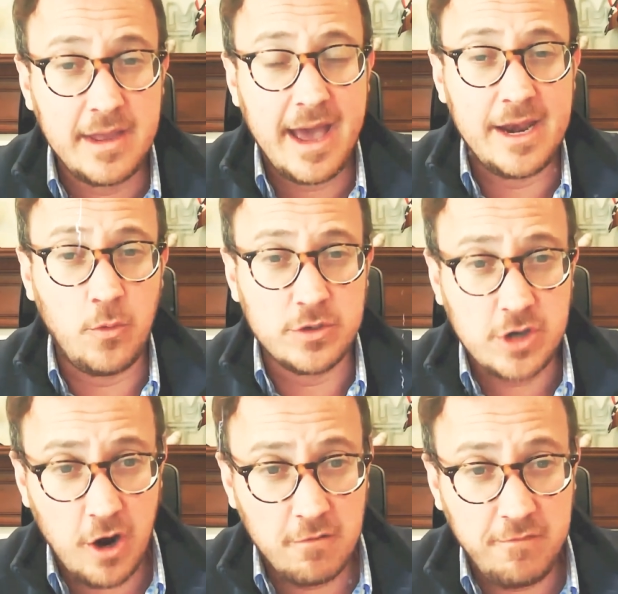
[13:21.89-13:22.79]
and it was
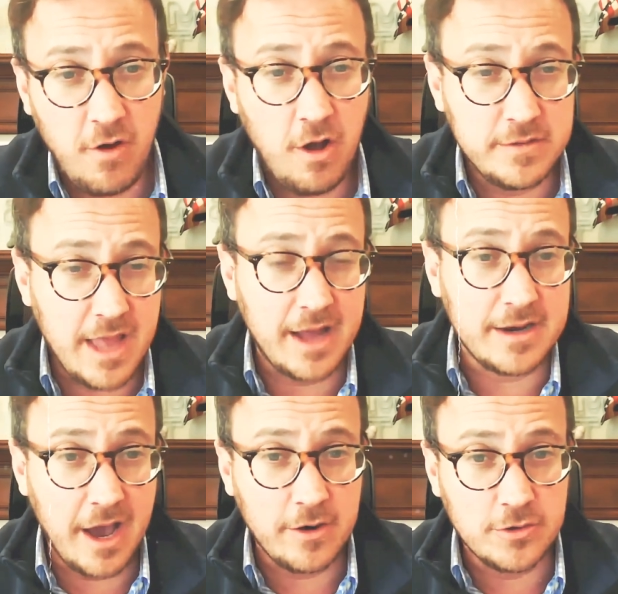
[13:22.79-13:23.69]
her fault, not
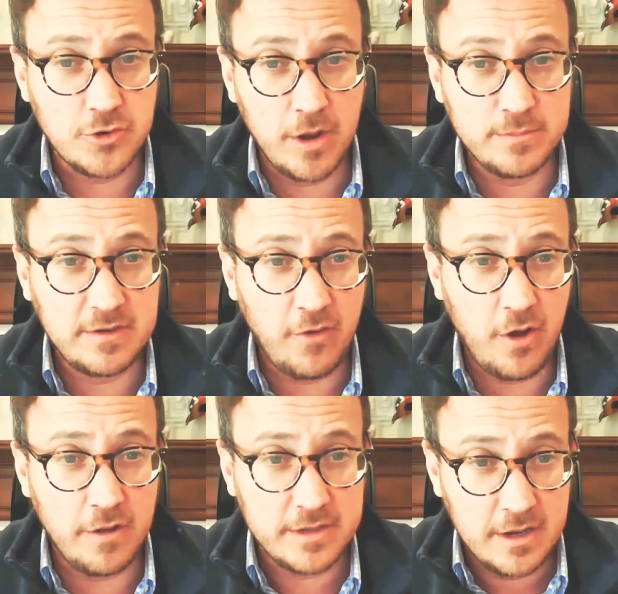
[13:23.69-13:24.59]
Donald Trump's
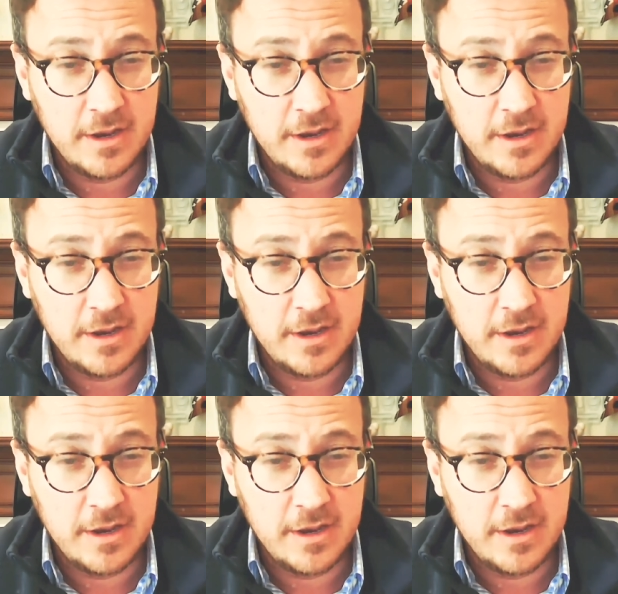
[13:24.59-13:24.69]
fault,